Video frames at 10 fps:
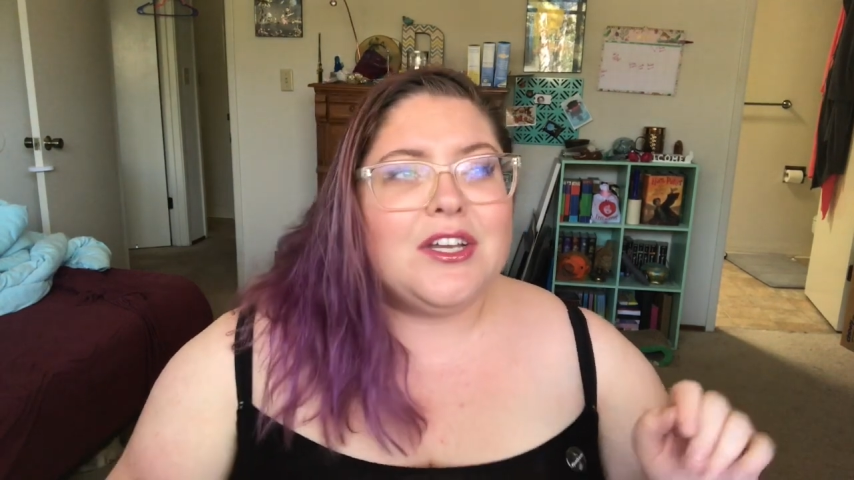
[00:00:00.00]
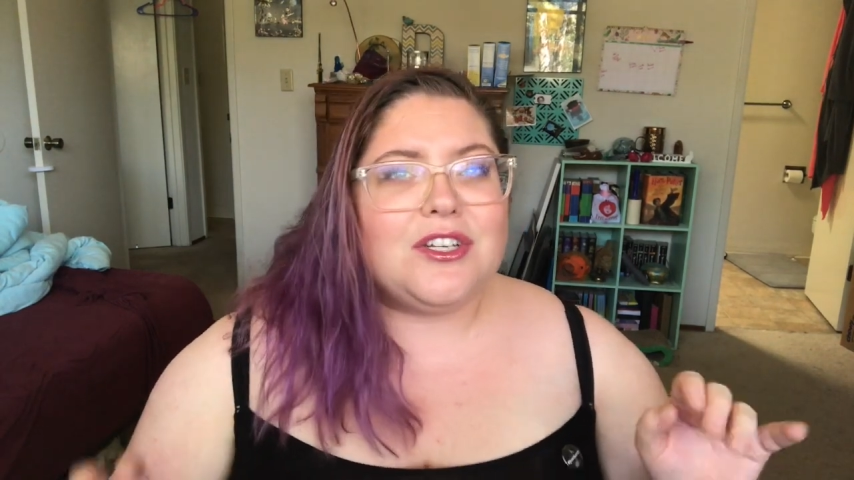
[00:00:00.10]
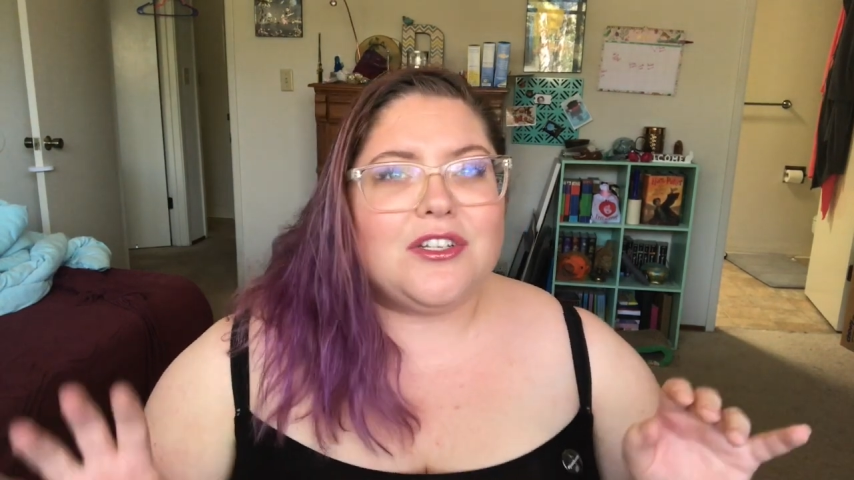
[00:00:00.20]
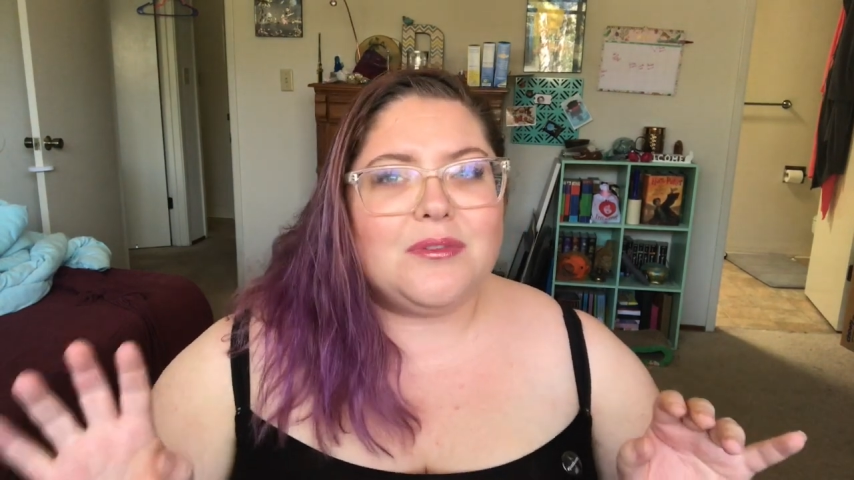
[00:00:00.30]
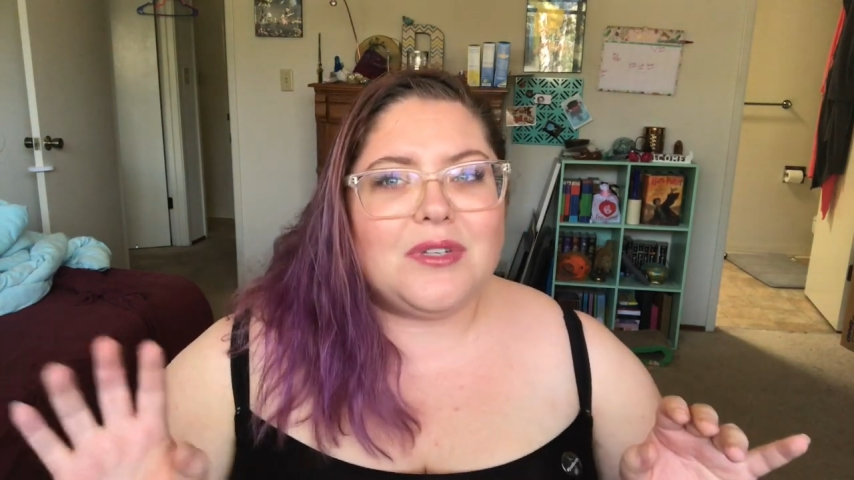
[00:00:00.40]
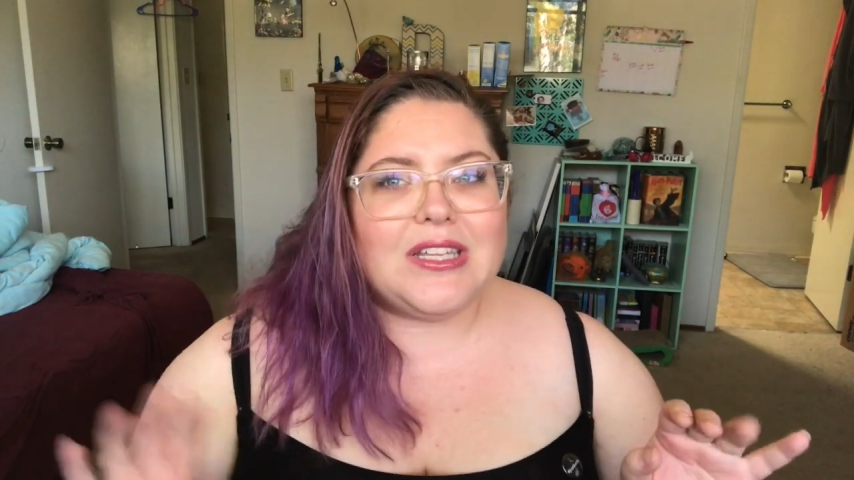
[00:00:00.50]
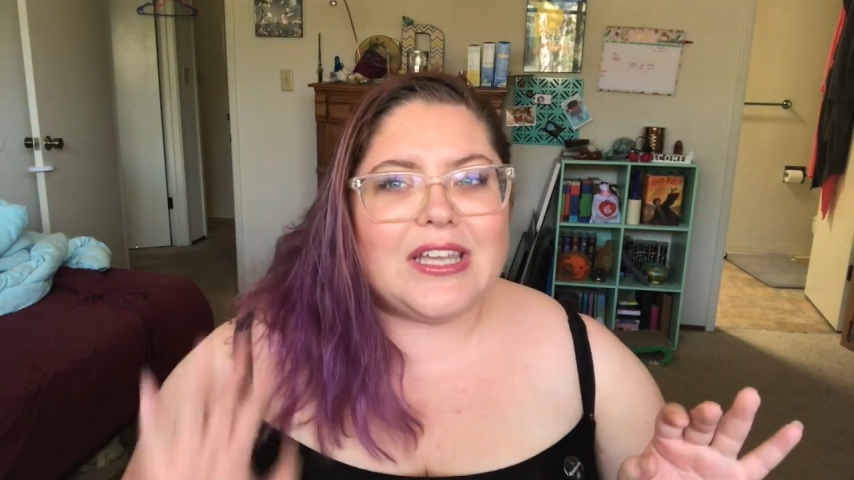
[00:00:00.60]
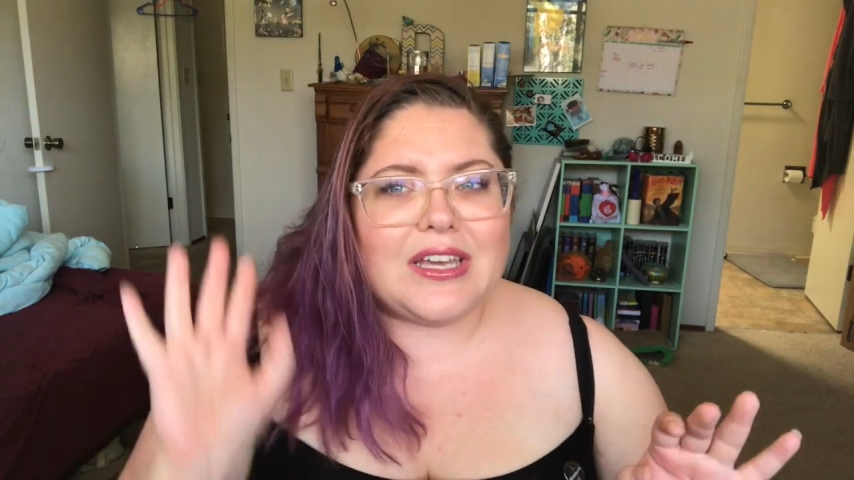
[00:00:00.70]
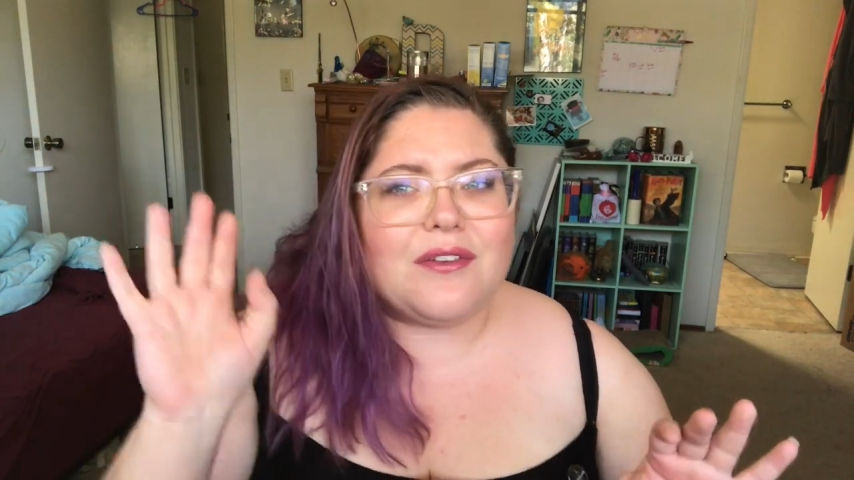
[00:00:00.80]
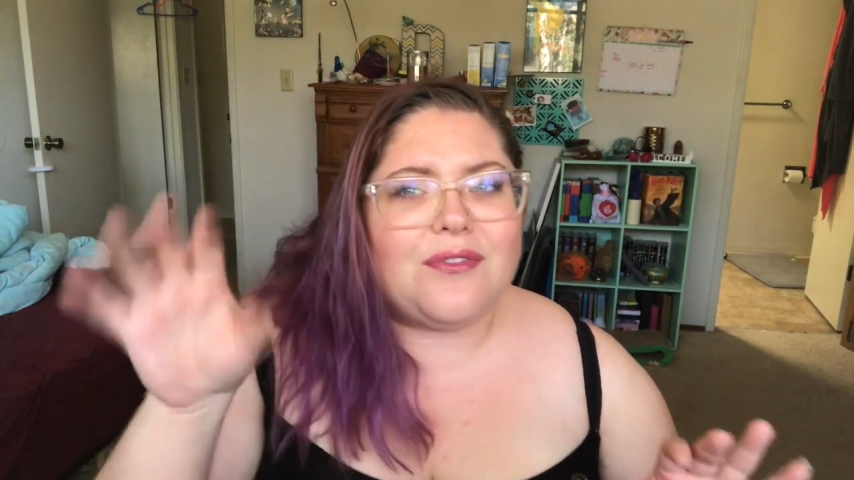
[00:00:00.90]
She doesn't really
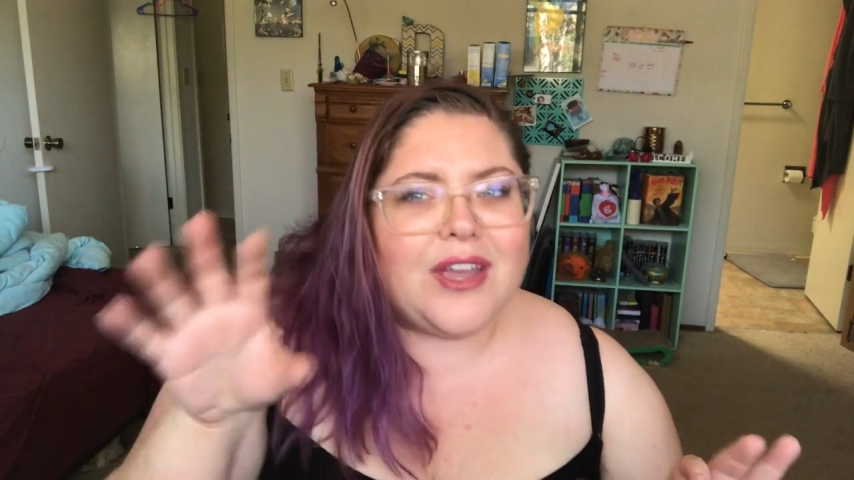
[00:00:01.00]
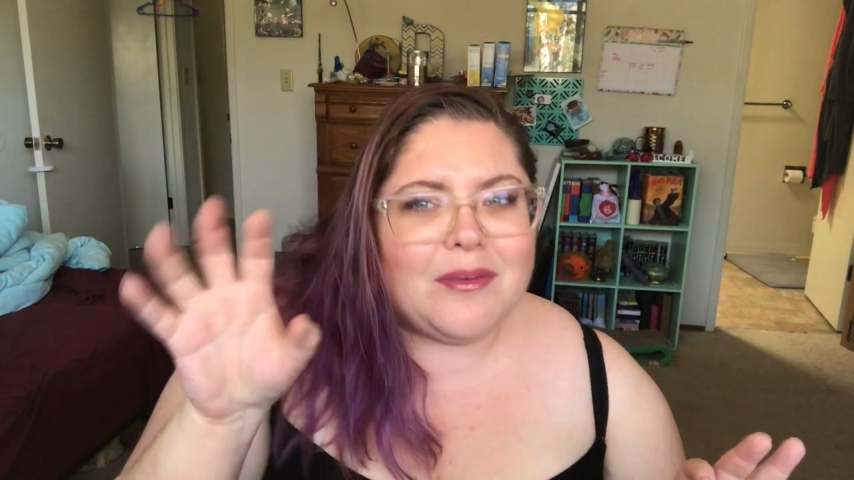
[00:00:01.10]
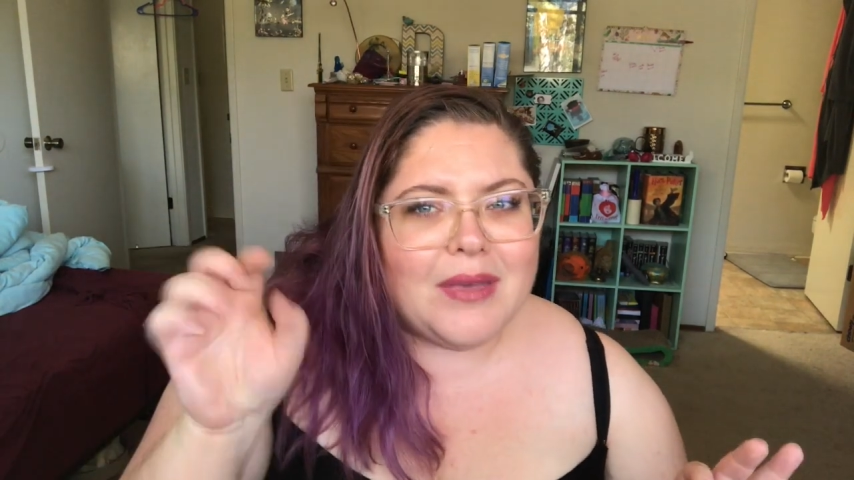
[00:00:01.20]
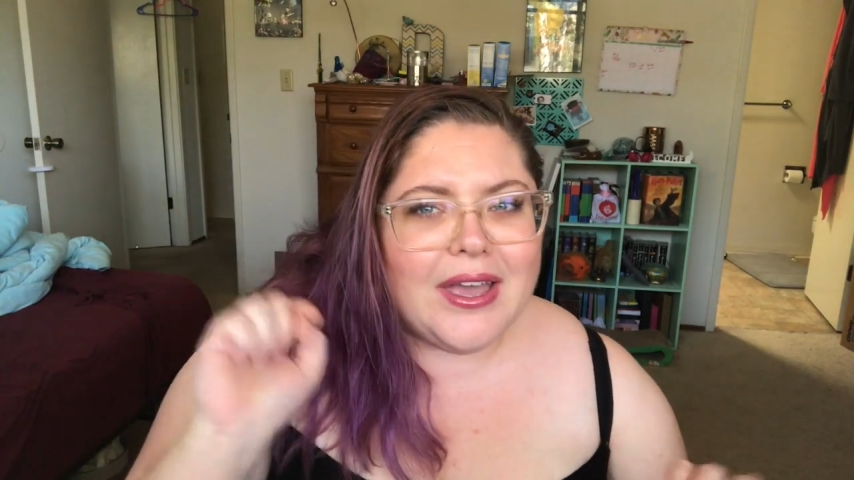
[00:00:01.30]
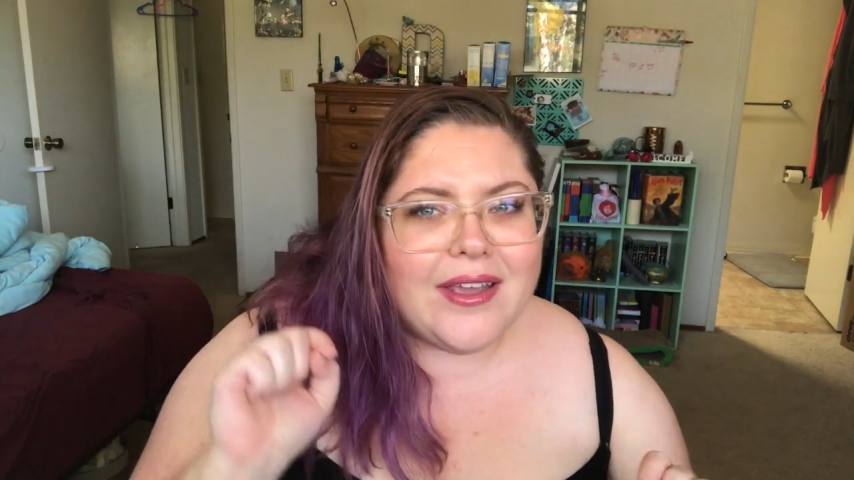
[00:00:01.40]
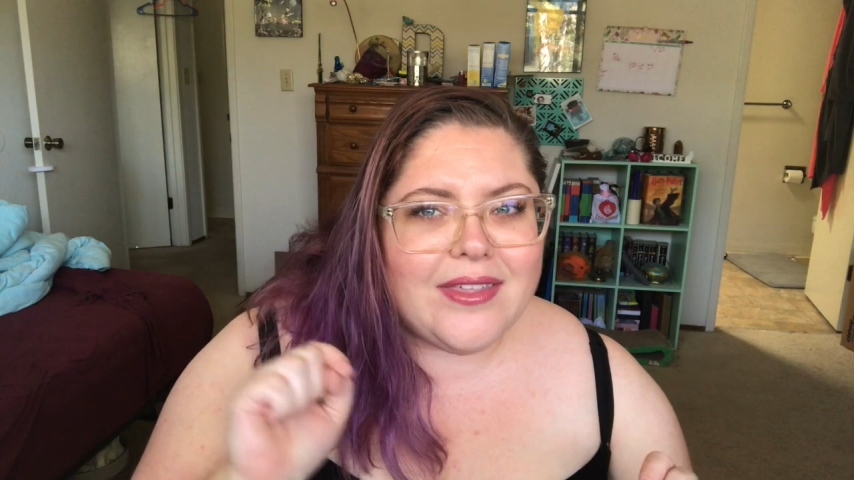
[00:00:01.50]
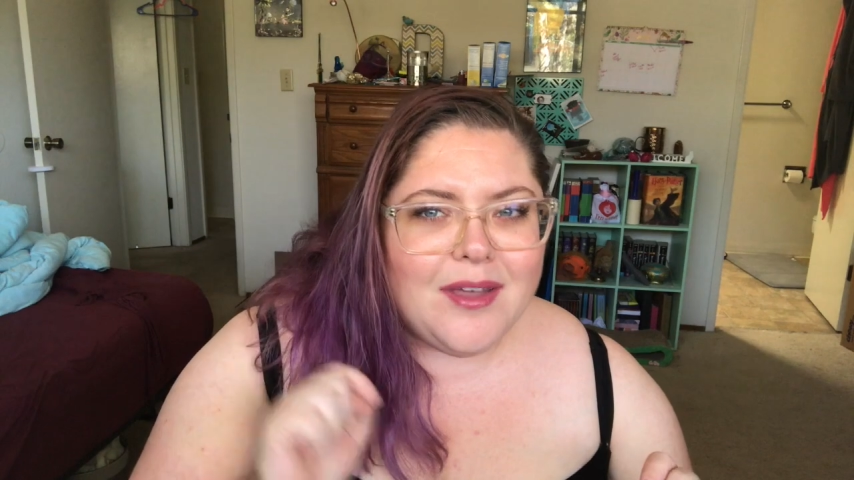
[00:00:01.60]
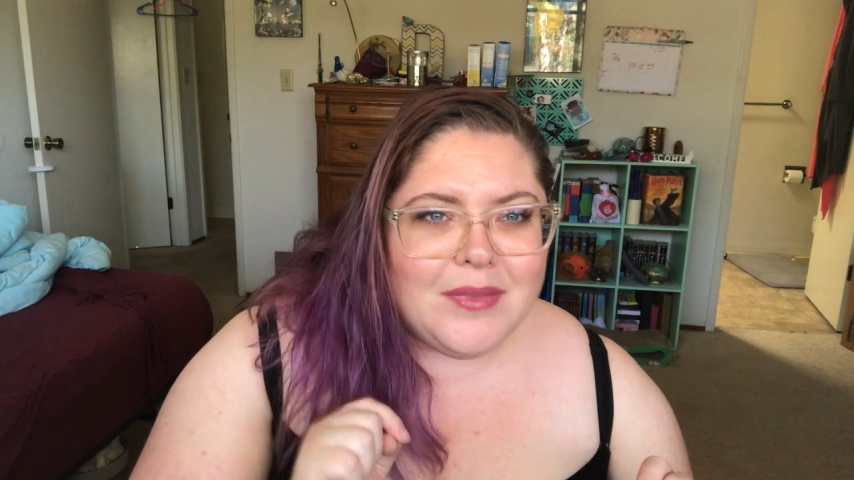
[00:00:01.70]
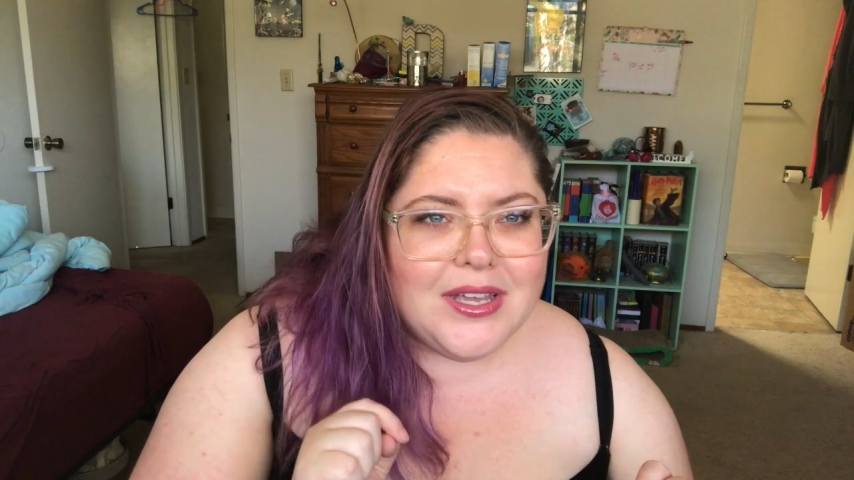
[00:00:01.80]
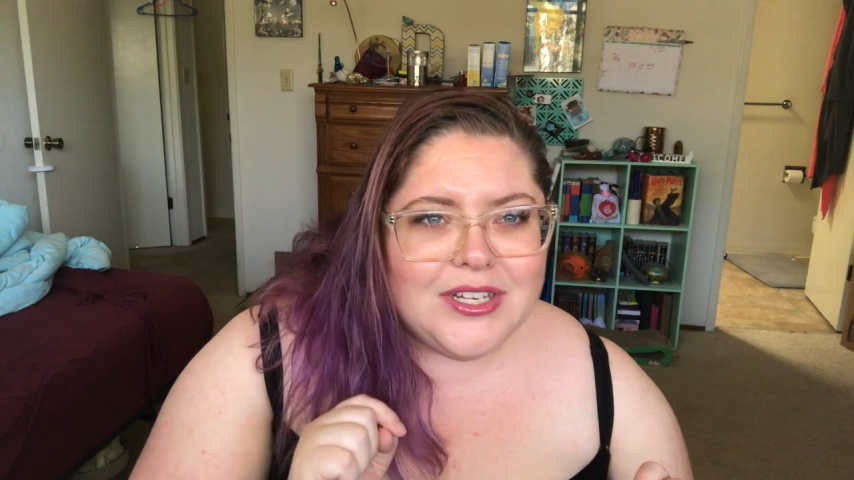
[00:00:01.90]
like fight back
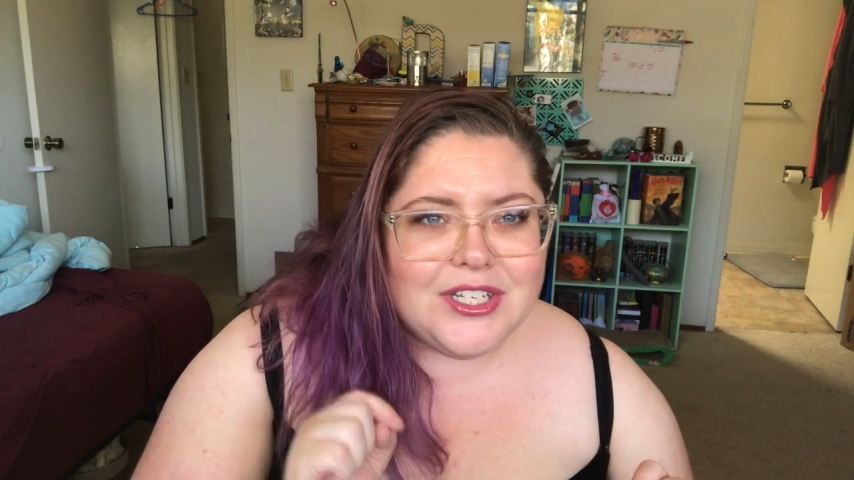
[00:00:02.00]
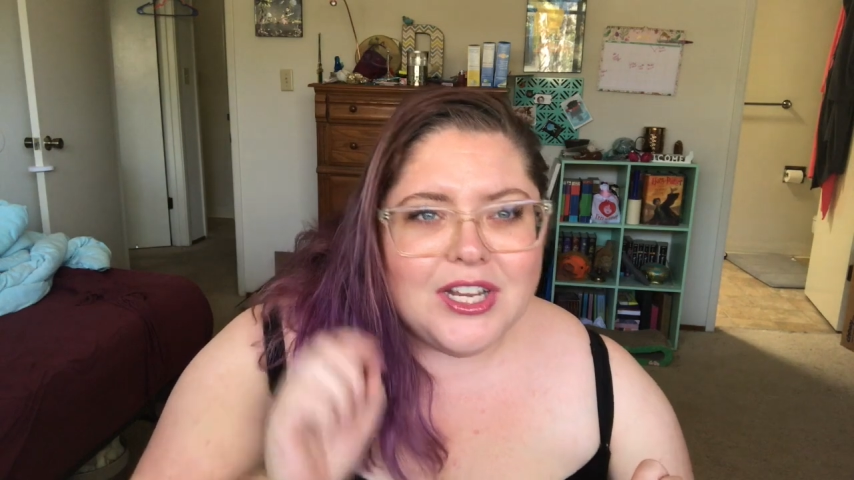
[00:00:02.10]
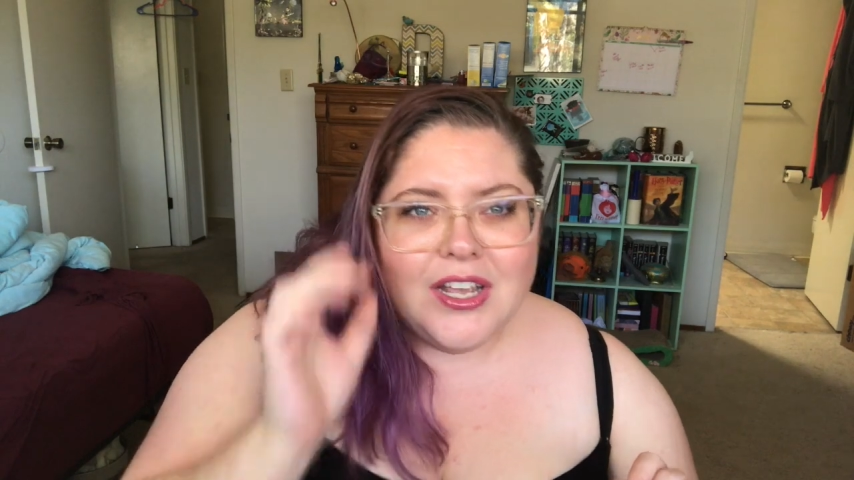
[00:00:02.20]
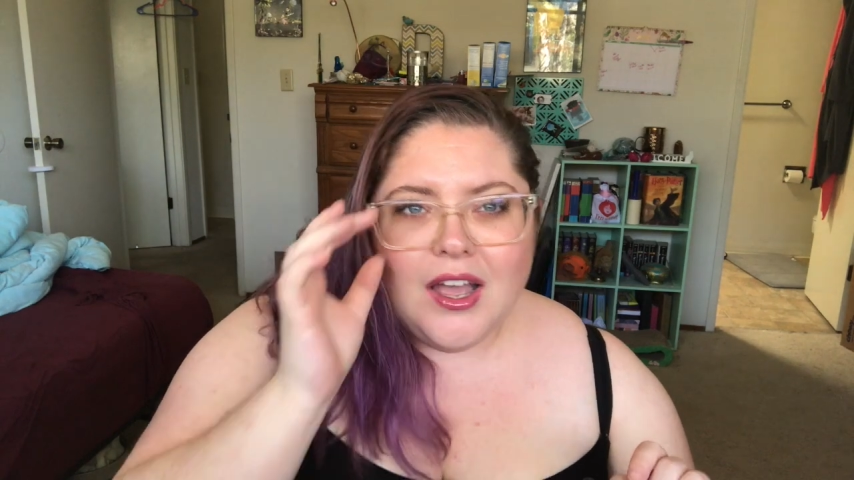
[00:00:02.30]
that much.